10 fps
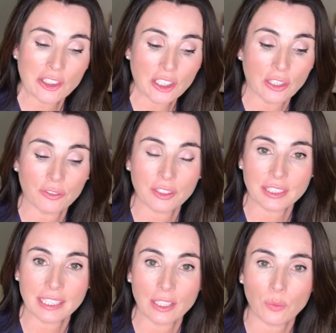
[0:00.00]
of
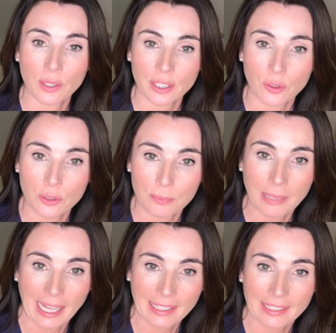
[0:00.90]
skin where it goes black